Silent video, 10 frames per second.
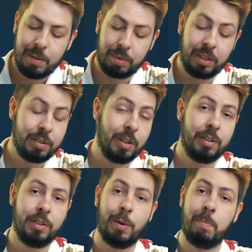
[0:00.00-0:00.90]
But there's
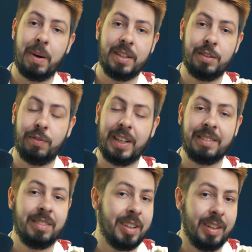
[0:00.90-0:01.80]
also a bunch of
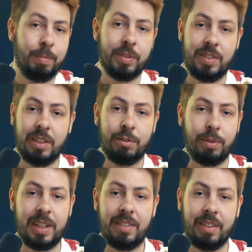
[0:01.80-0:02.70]
like 10%
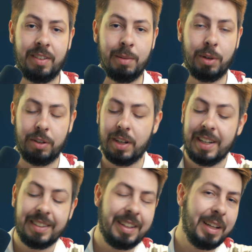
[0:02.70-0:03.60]
trades and similar.
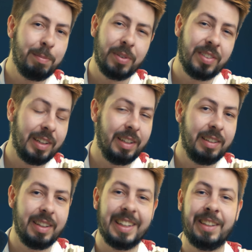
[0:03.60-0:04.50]

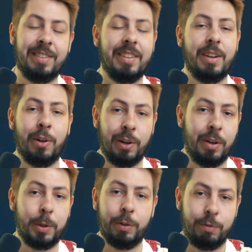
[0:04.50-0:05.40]
10%, it's a
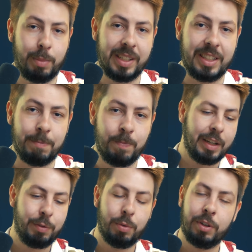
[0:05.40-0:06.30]
lot of money.
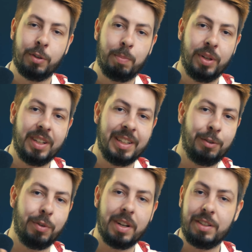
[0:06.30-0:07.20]
If you were to put it
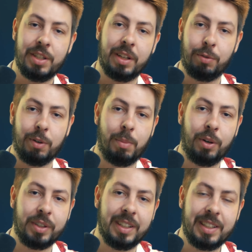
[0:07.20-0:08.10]
into the general
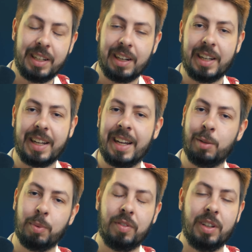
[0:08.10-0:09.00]
market, getting like
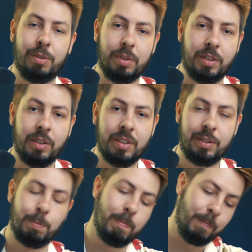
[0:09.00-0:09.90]
8%
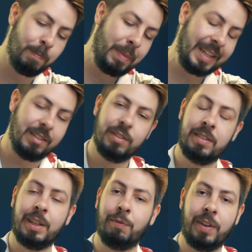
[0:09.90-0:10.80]
returns
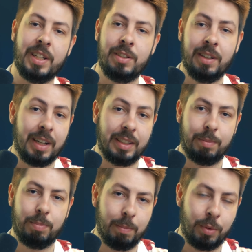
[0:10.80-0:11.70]
minus inflation, like
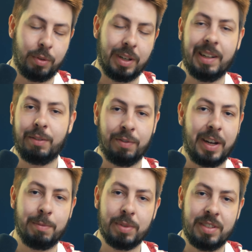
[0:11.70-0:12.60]
more like
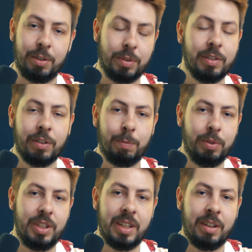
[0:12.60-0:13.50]
5% returns
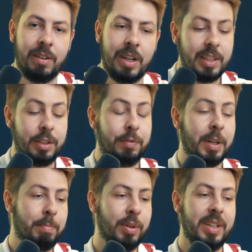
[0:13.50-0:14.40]
per year. So if
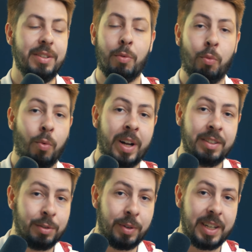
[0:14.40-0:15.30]
you can put in
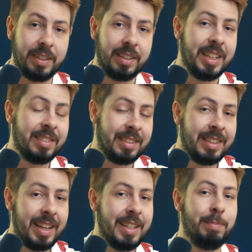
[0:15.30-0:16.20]
one trade that gets
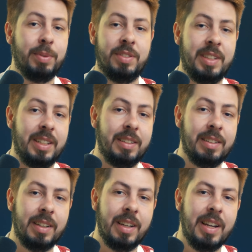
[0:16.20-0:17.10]

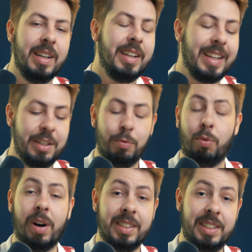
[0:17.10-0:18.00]
10% in
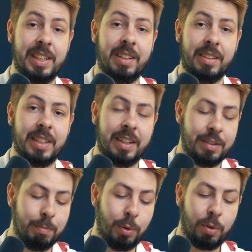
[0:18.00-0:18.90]
1 year, that
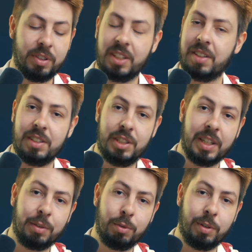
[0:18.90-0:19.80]
is more than the
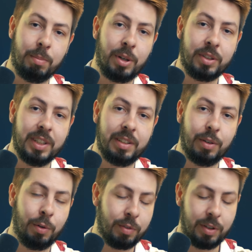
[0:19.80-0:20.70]
general market
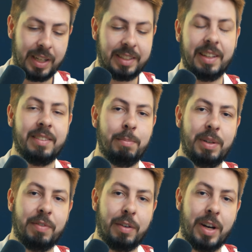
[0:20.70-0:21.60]
overall, like the
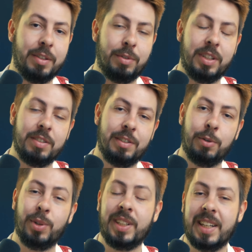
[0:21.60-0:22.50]
S&P 500 and
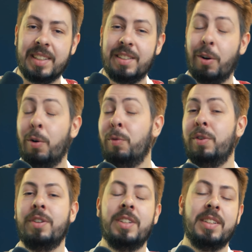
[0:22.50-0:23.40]
so gets
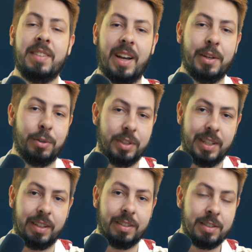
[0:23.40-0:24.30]
over an entire
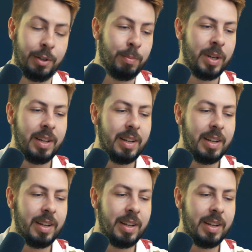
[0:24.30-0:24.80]
year. So